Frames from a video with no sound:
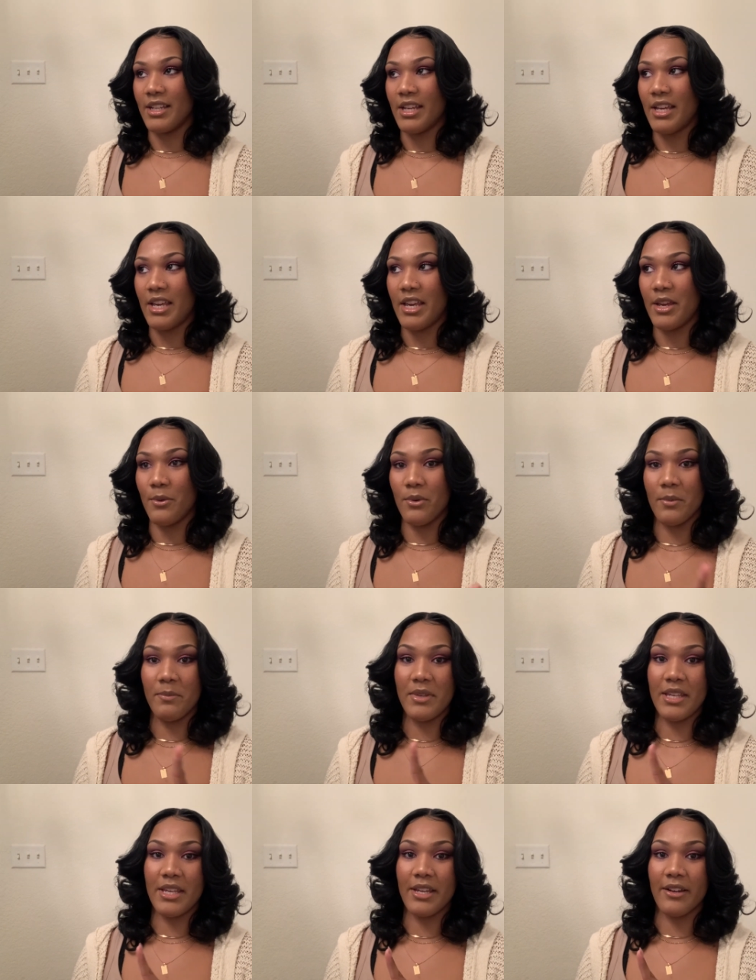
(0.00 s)
it would
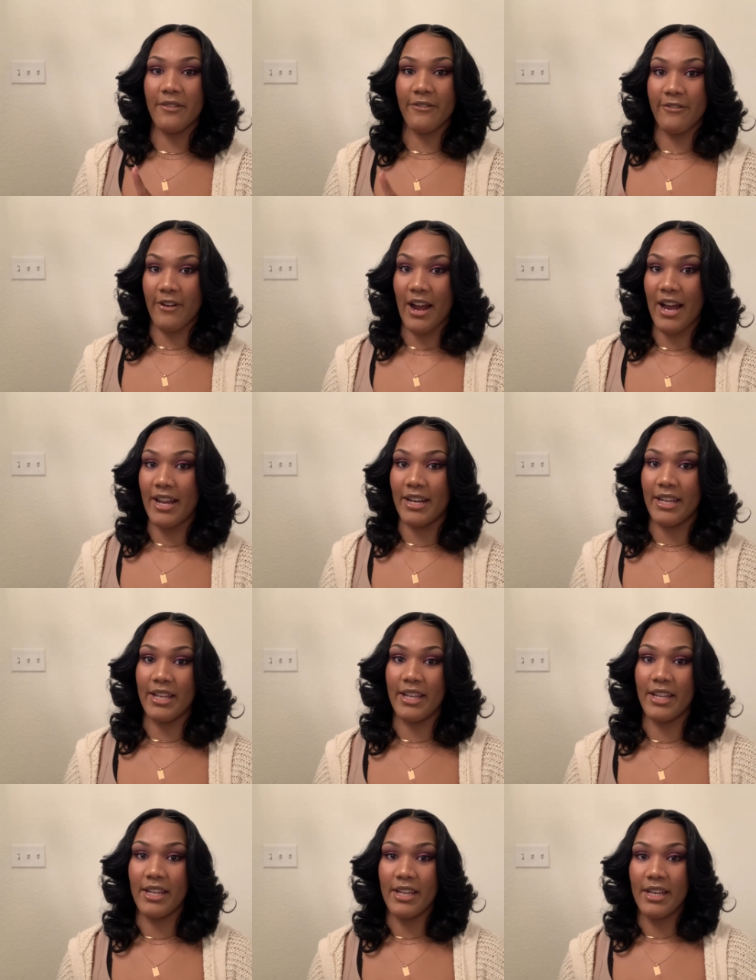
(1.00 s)
be here Friday.
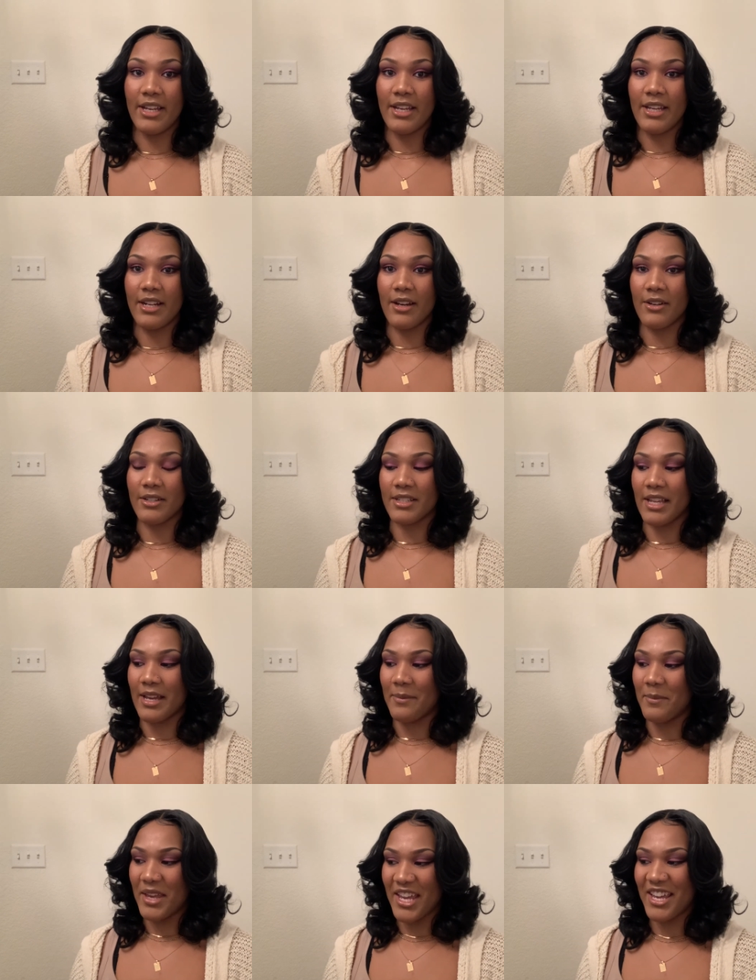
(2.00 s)
I was like,
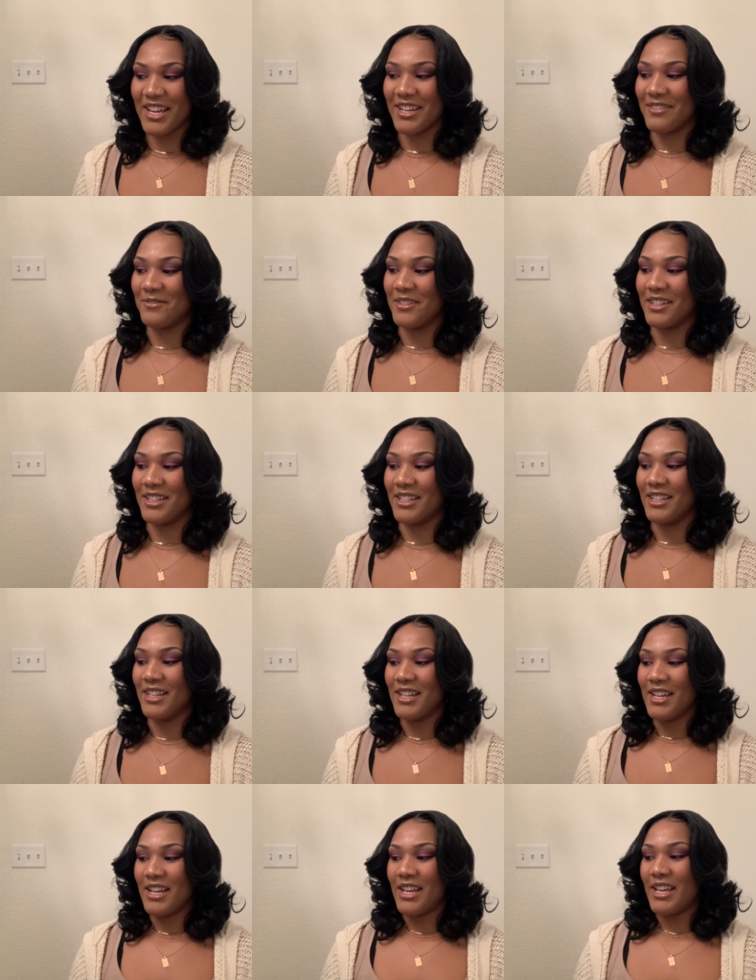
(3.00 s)
man, but
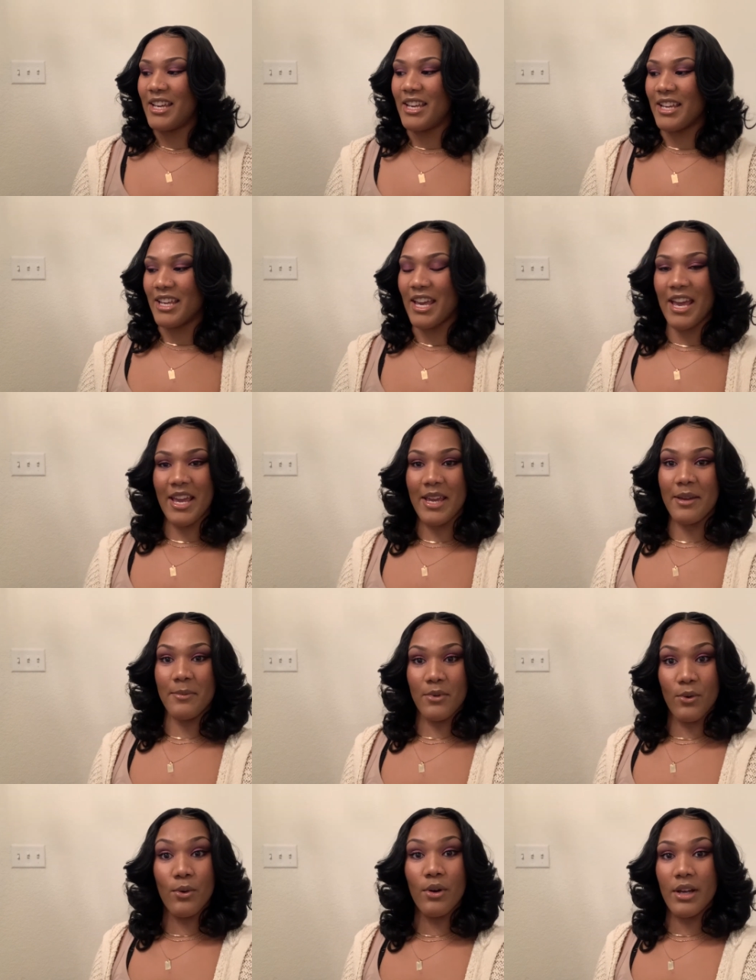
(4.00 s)
it came
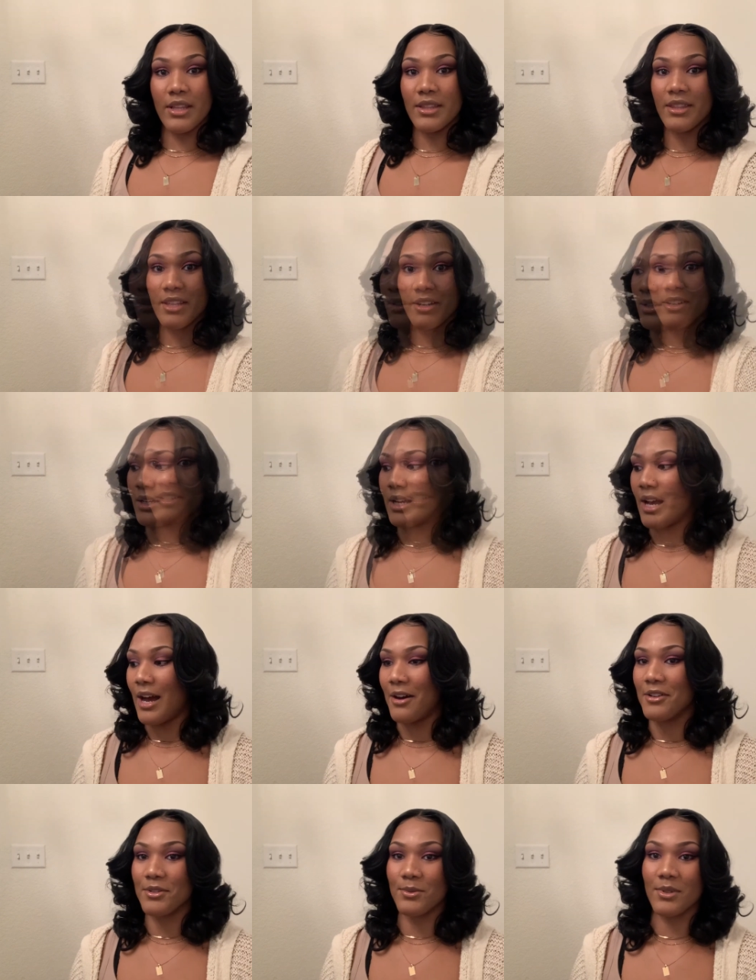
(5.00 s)
on Thursday. I
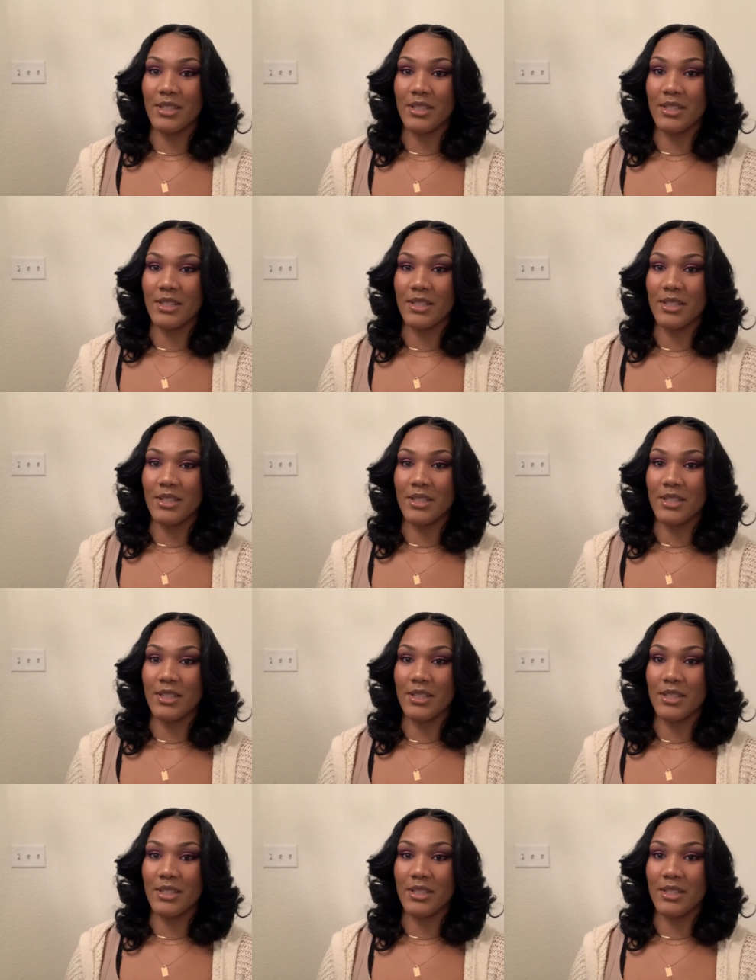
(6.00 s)
was really